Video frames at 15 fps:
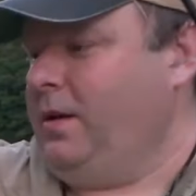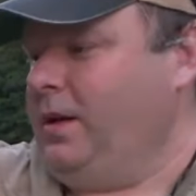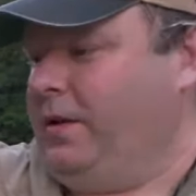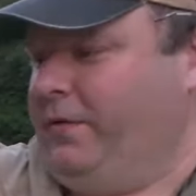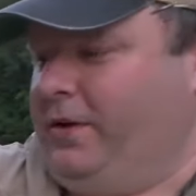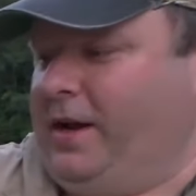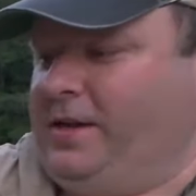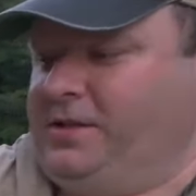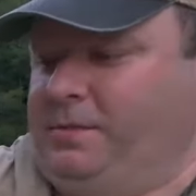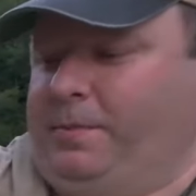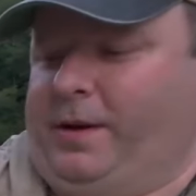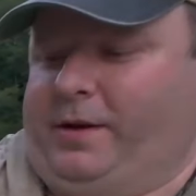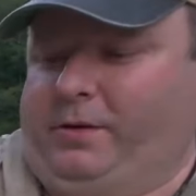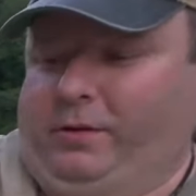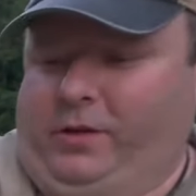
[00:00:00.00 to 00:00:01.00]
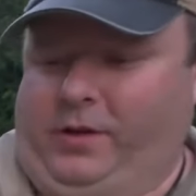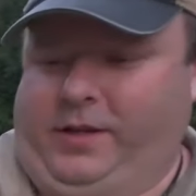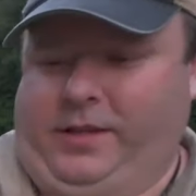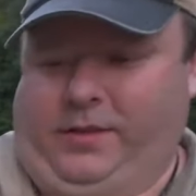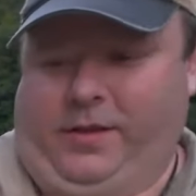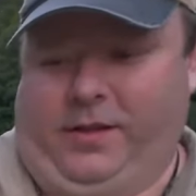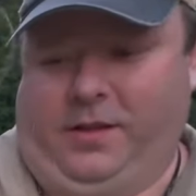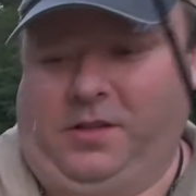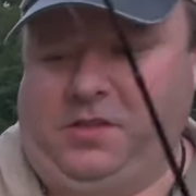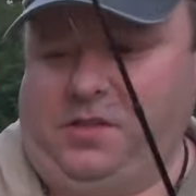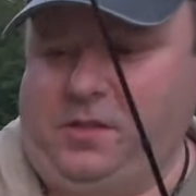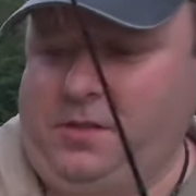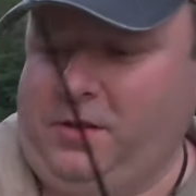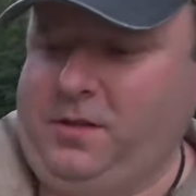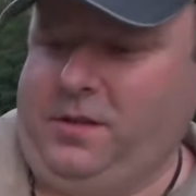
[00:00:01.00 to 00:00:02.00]
Give you guys a better look at
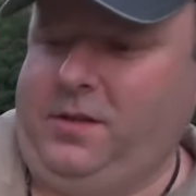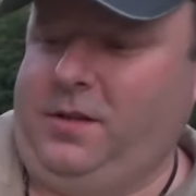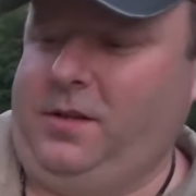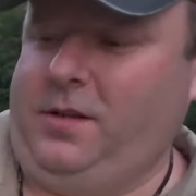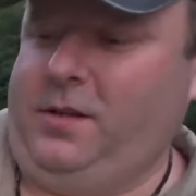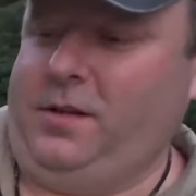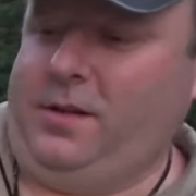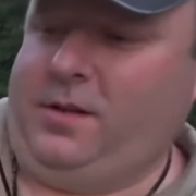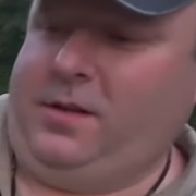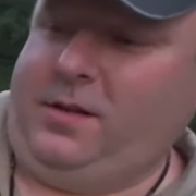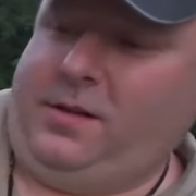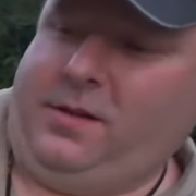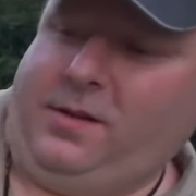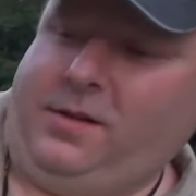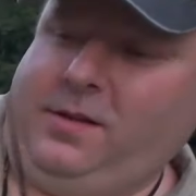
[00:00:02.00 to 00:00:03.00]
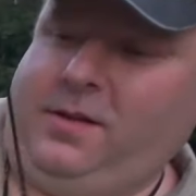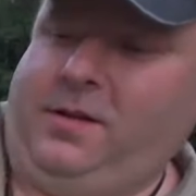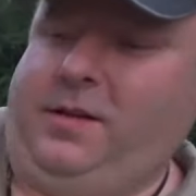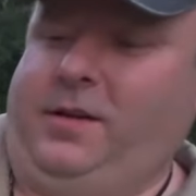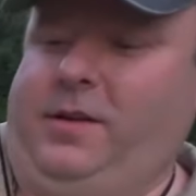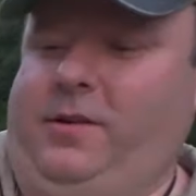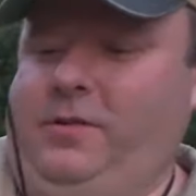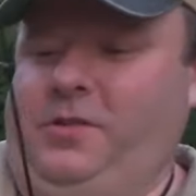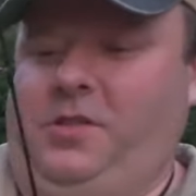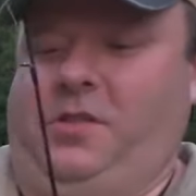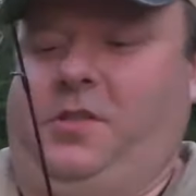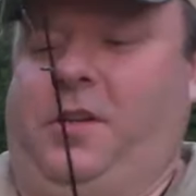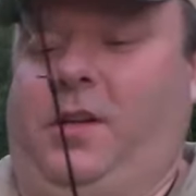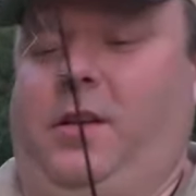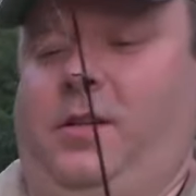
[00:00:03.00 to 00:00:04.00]
this. Now oh,
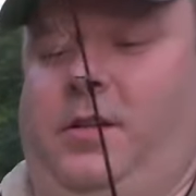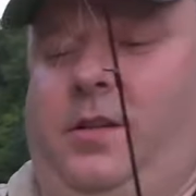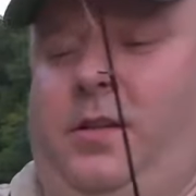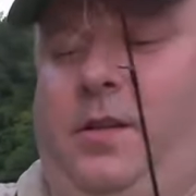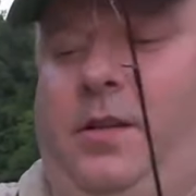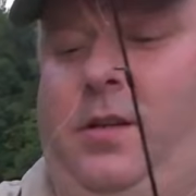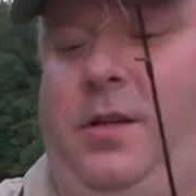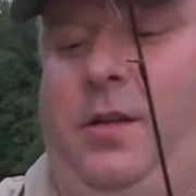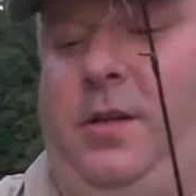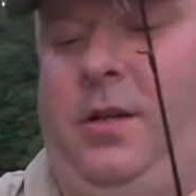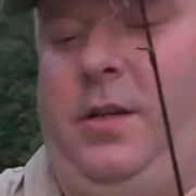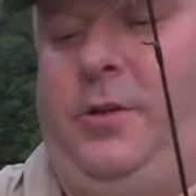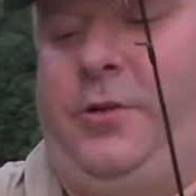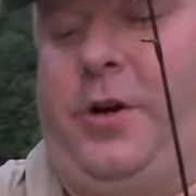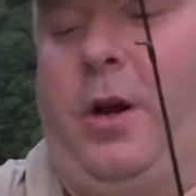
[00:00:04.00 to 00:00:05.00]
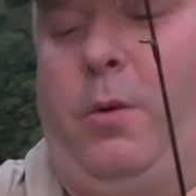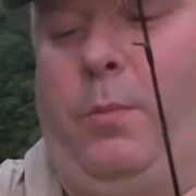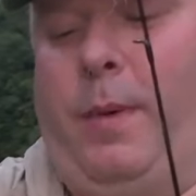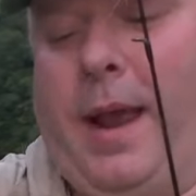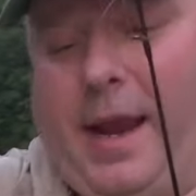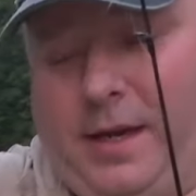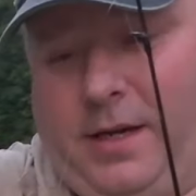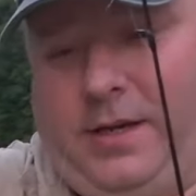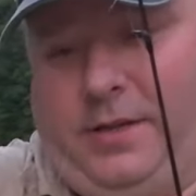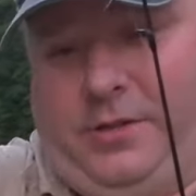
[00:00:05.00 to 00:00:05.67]
just a trout magnet